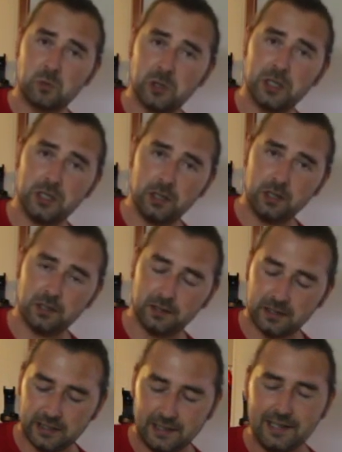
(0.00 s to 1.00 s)
pretty good.
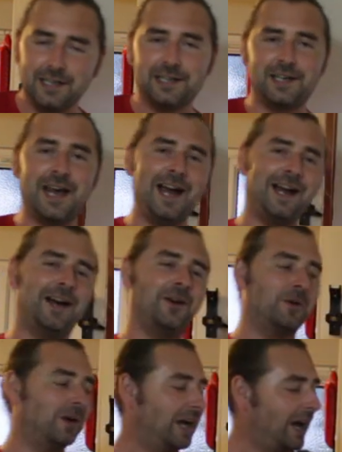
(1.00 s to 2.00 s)

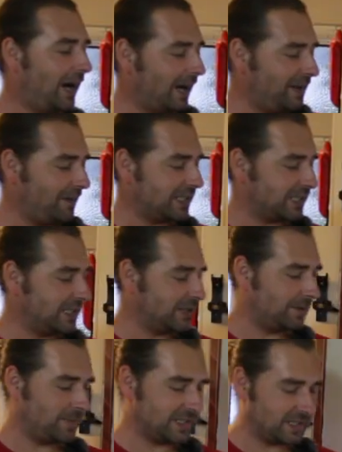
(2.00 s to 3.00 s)
Now, I've actually
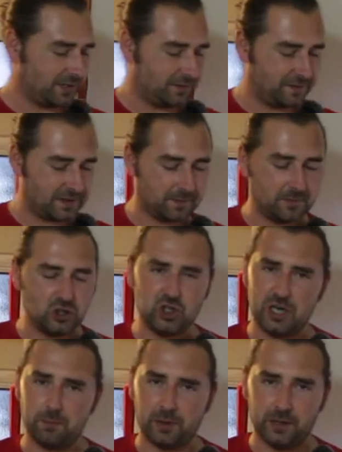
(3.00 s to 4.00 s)
got myself some
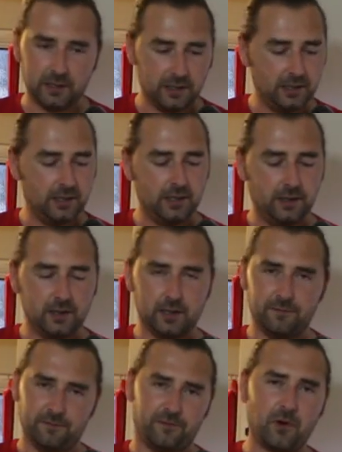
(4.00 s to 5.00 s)
cheap
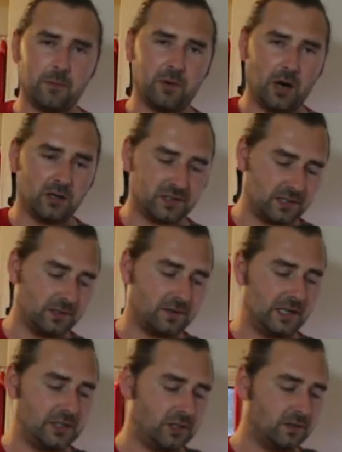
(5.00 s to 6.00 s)
from
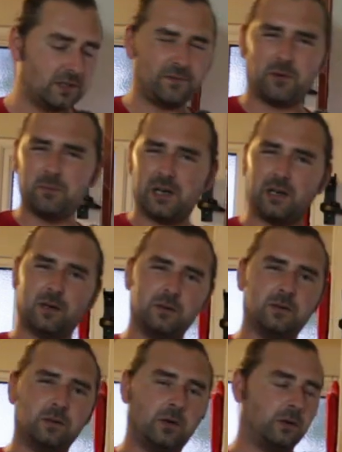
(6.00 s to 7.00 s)
concentrate juice from the
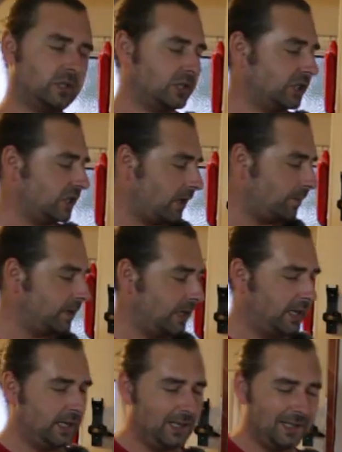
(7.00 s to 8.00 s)
local corner shop.
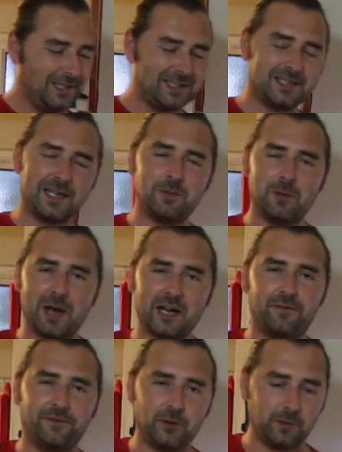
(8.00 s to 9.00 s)
It set me
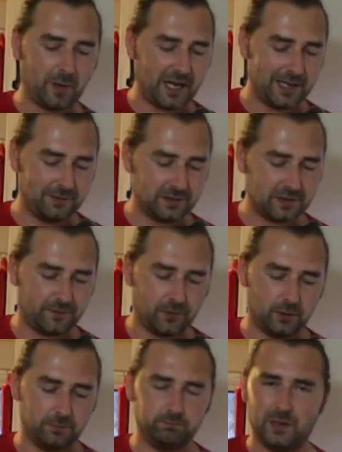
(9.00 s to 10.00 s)
back £4
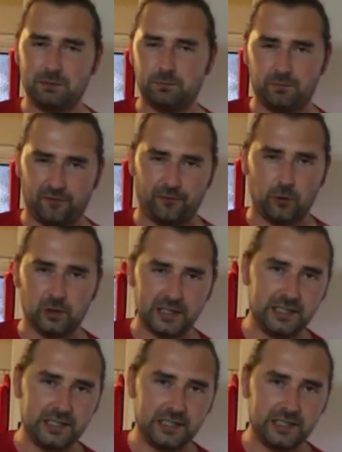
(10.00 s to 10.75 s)
for, well, 4